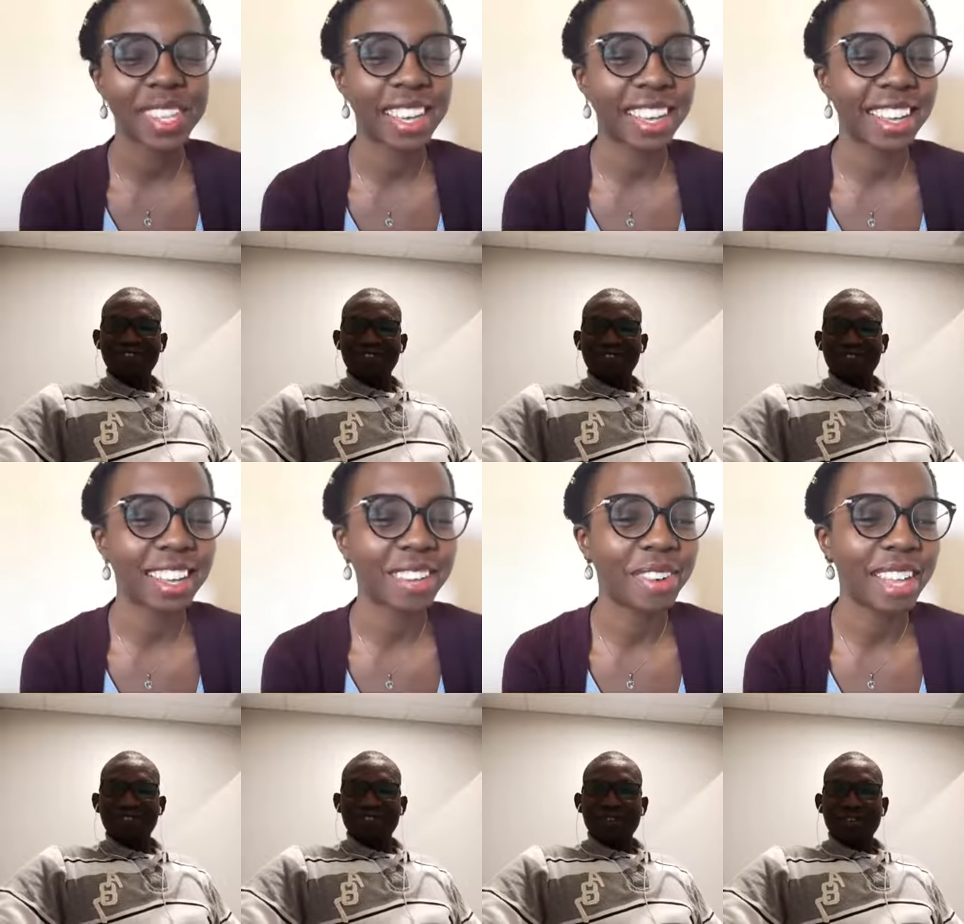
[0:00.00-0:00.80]

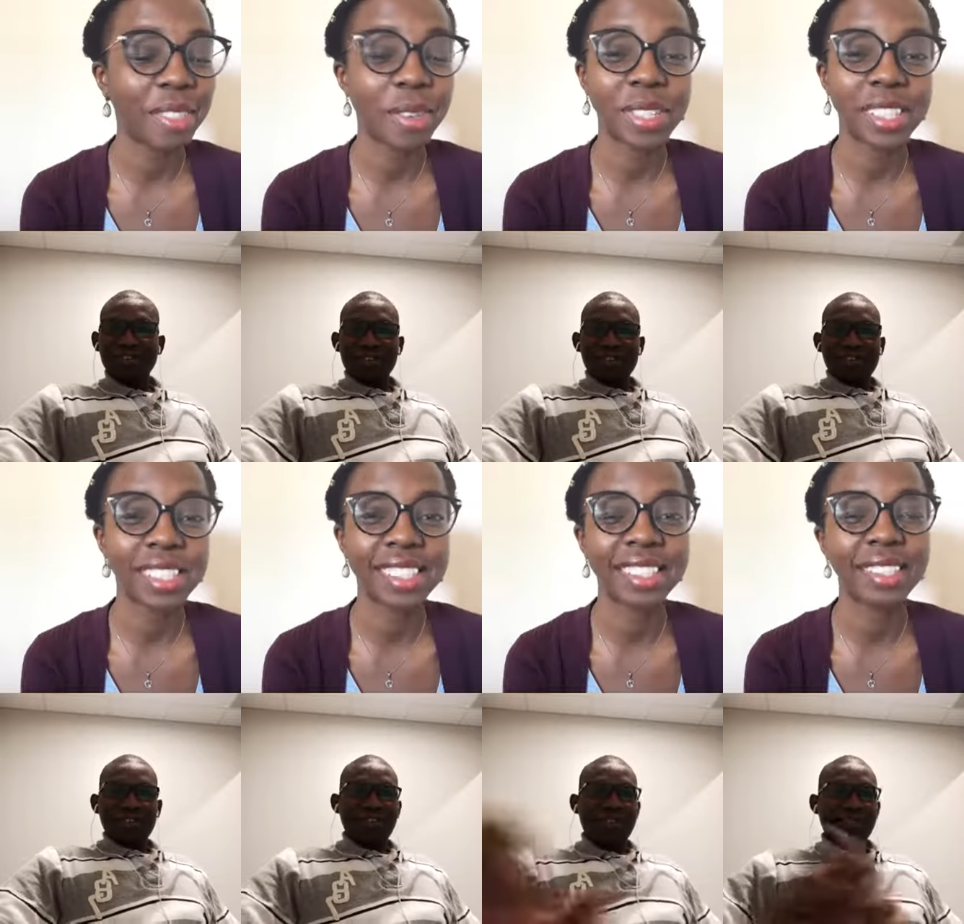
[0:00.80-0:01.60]
Speaker 1: uh, I thought
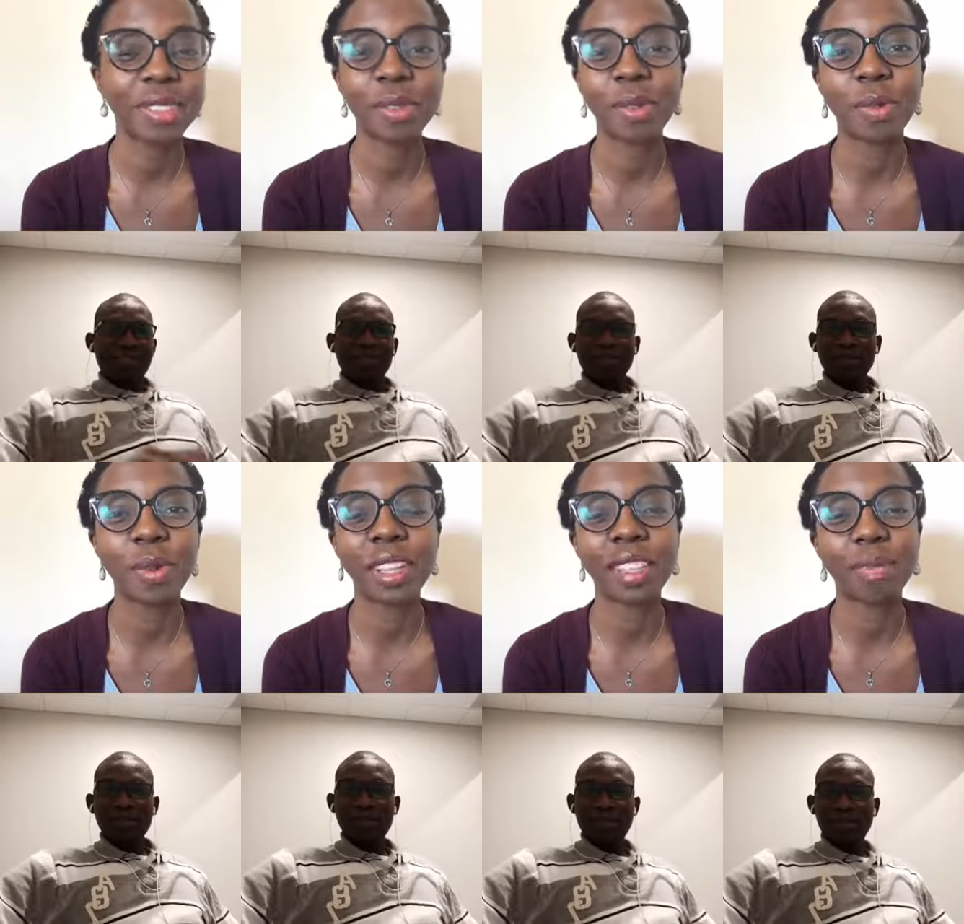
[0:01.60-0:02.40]
you
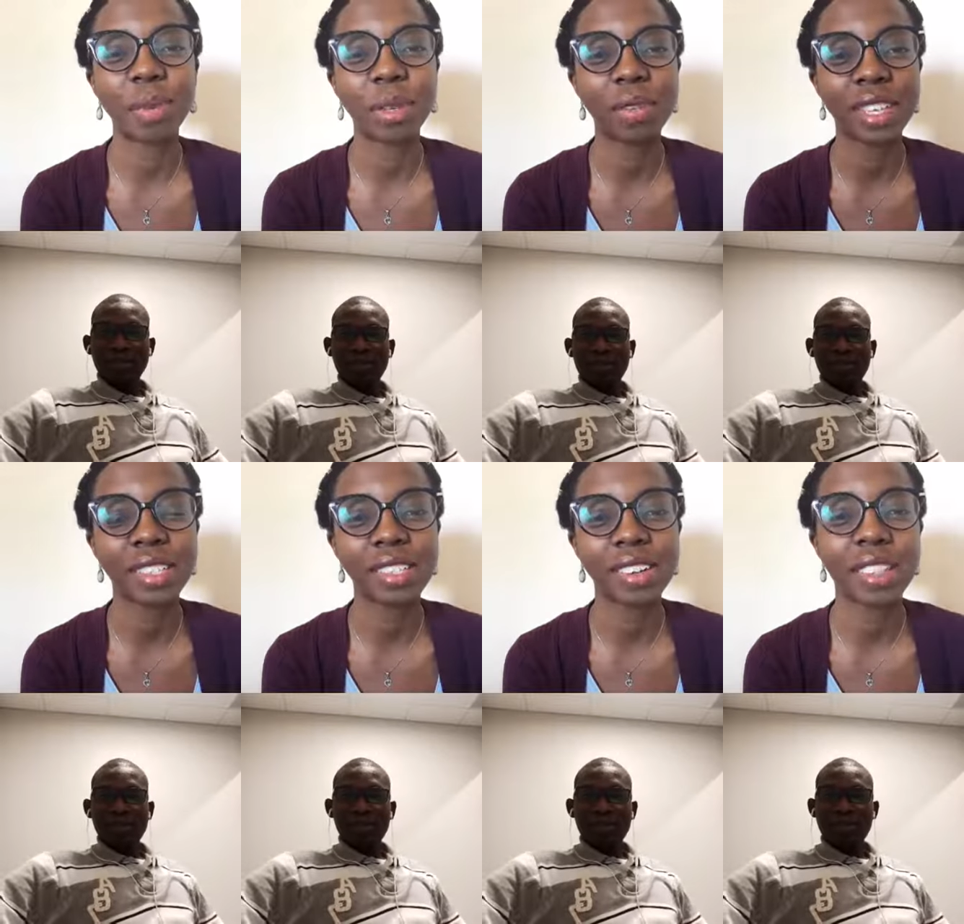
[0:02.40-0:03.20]
were the perfect
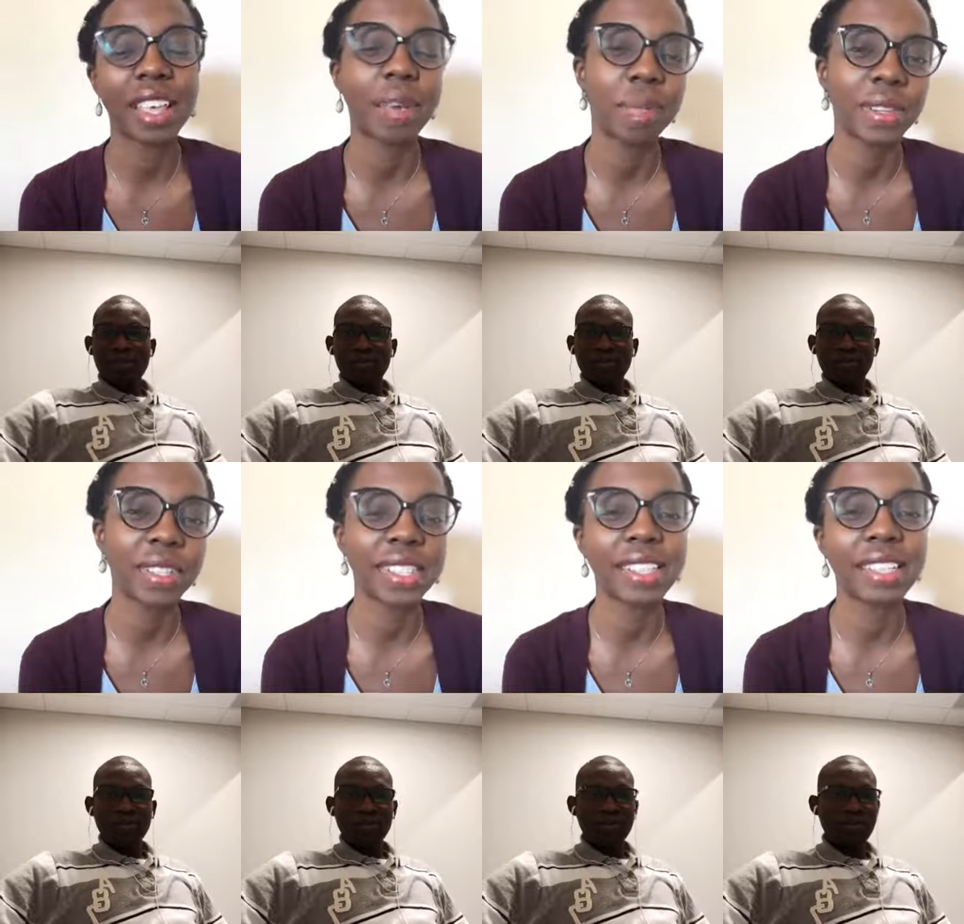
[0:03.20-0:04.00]
other
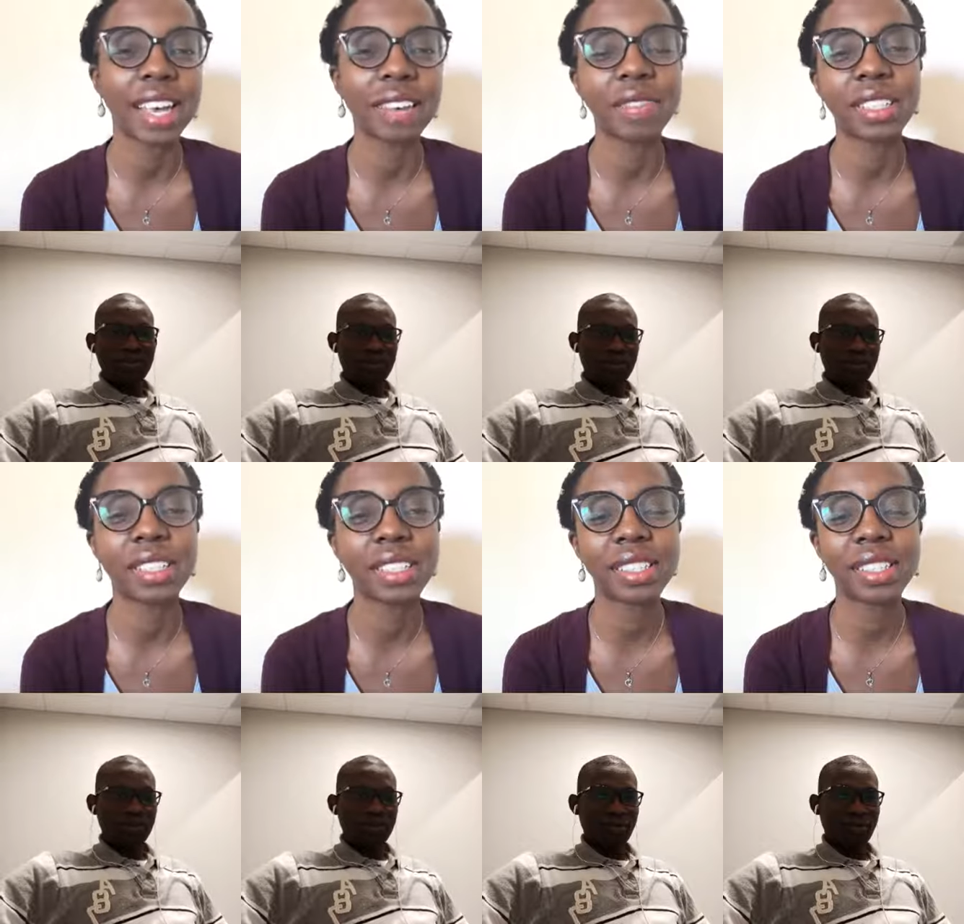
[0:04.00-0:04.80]
person to have
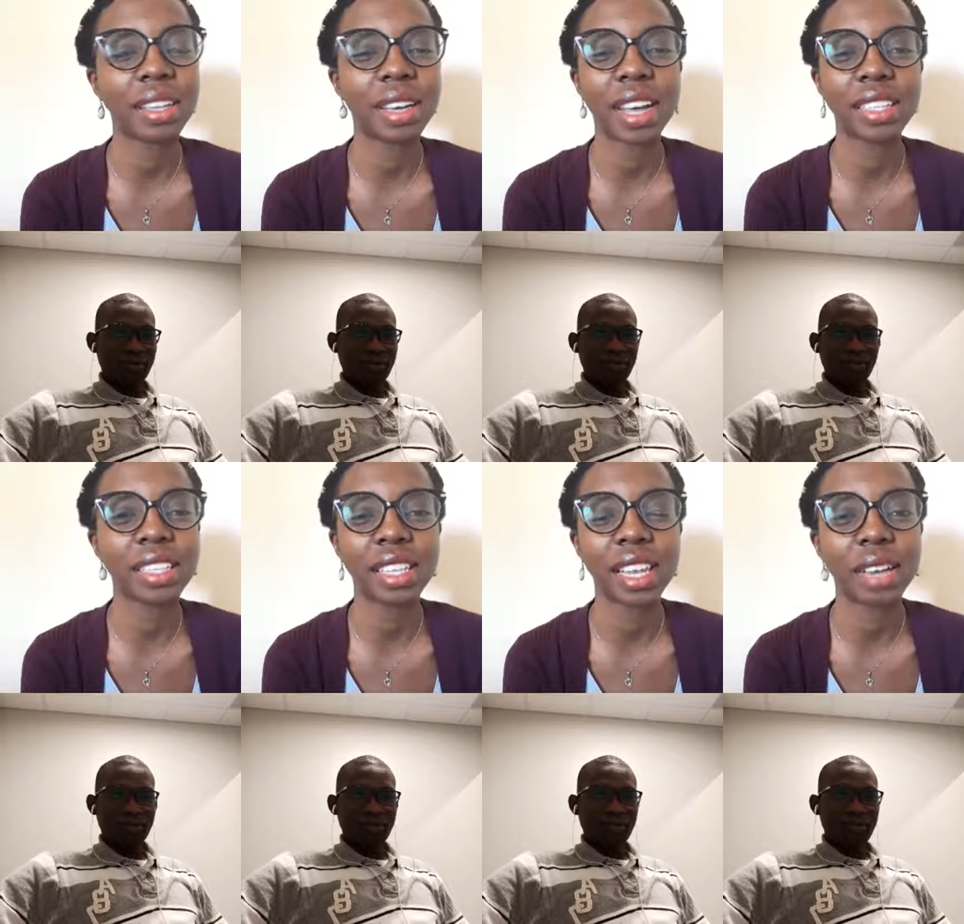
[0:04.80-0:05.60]
this uh,
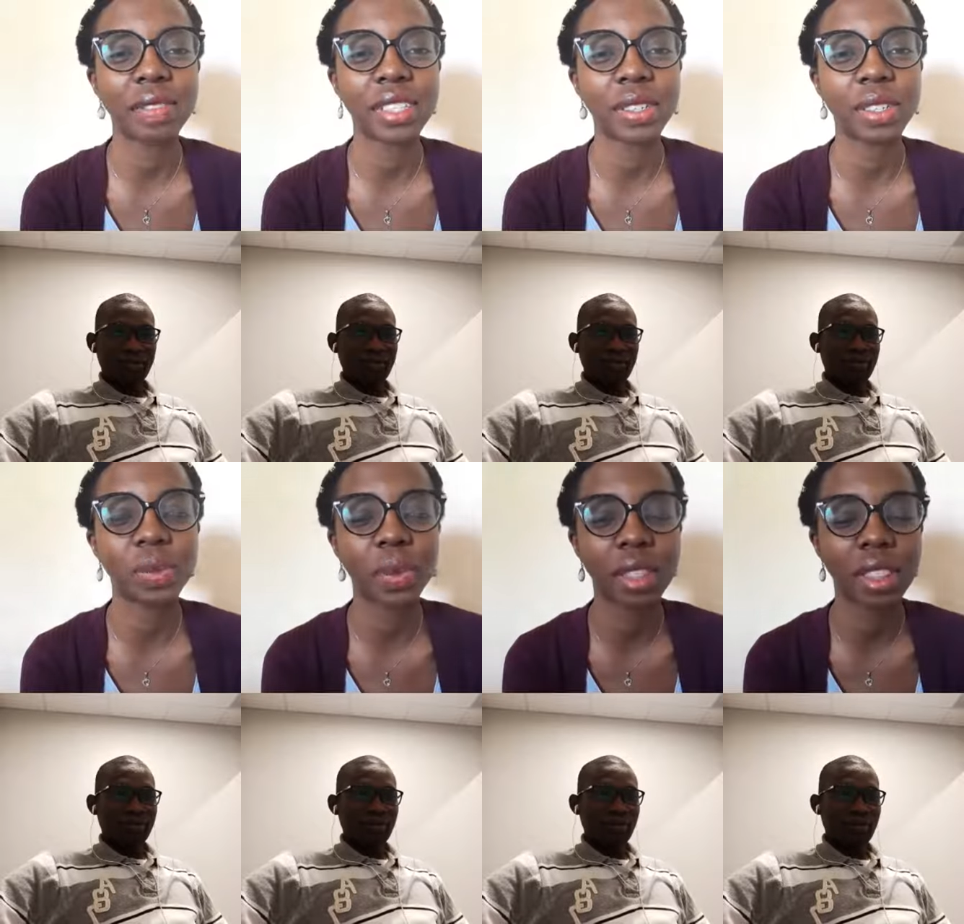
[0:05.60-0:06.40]
IG live series
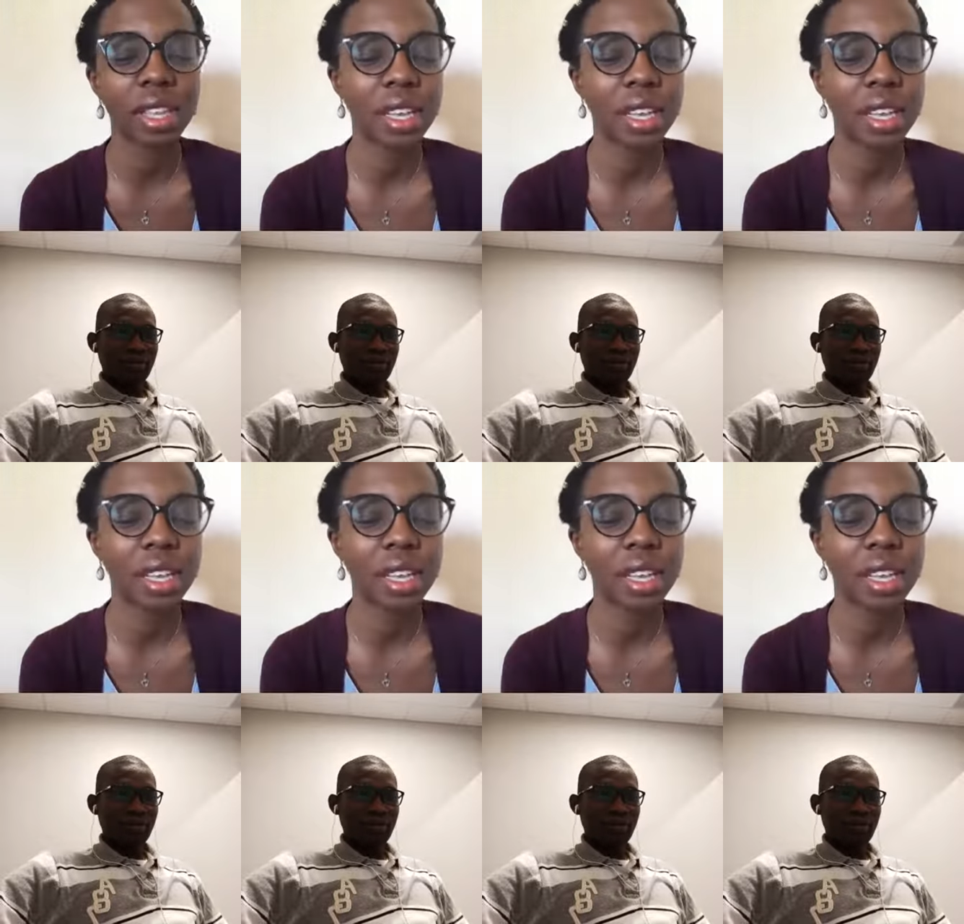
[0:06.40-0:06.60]
with.